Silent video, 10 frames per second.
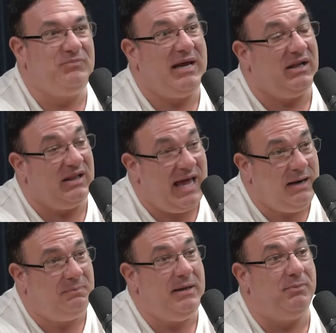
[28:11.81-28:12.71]
And a
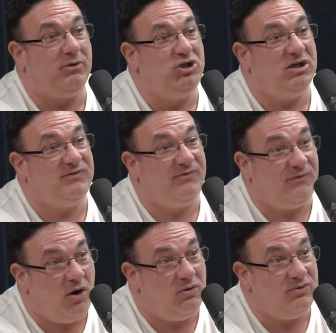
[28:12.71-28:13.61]
lot of people just
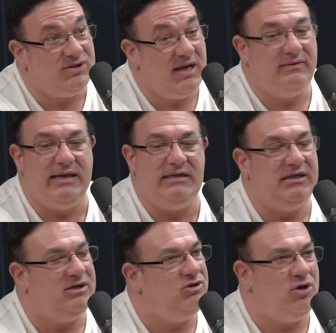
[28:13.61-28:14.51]
froze. They
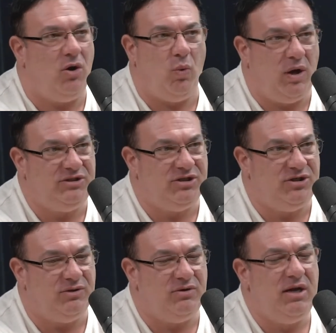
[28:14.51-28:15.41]
didn't know what to do.